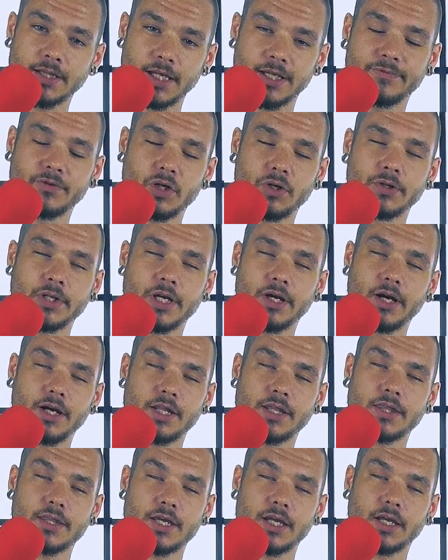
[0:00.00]
Like if you don't hear
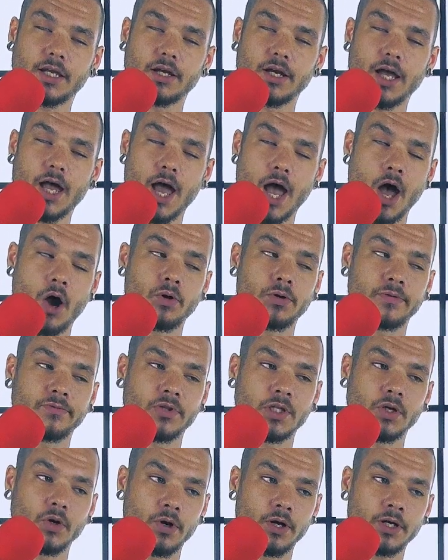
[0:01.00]
anything out of
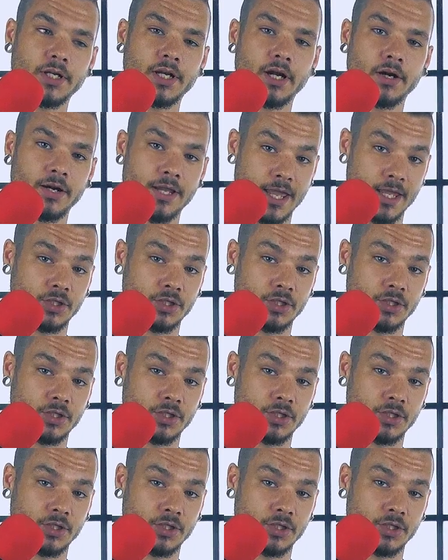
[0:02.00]
the ordinary